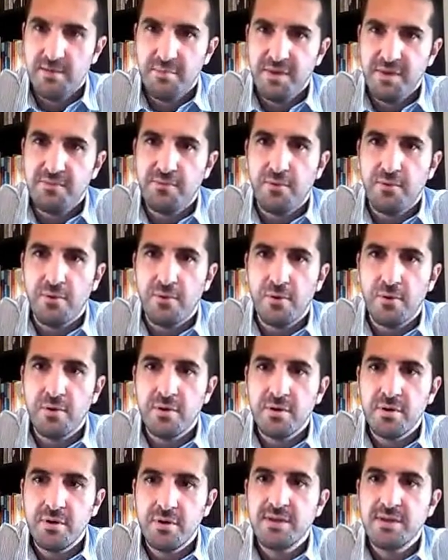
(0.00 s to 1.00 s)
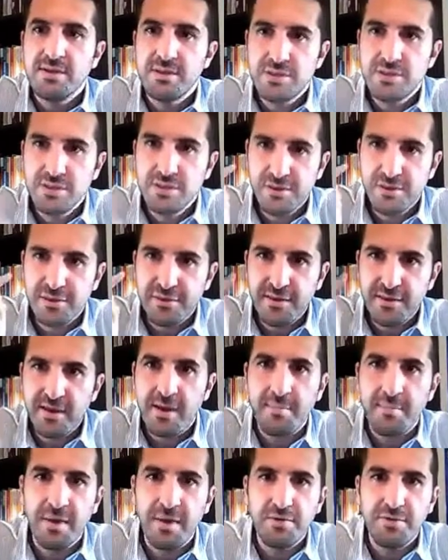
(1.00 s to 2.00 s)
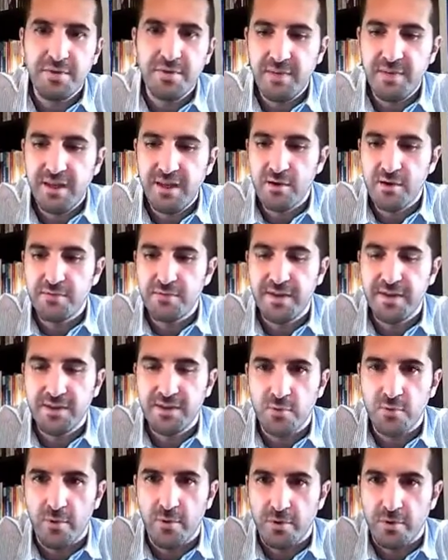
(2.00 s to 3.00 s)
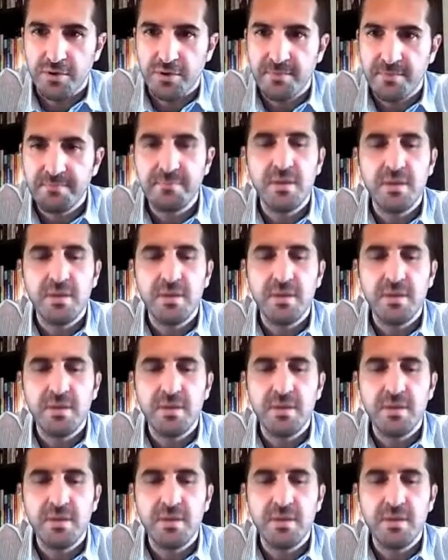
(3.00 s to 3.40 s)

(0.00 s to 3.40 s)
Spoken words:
before to think about the meaning of that word.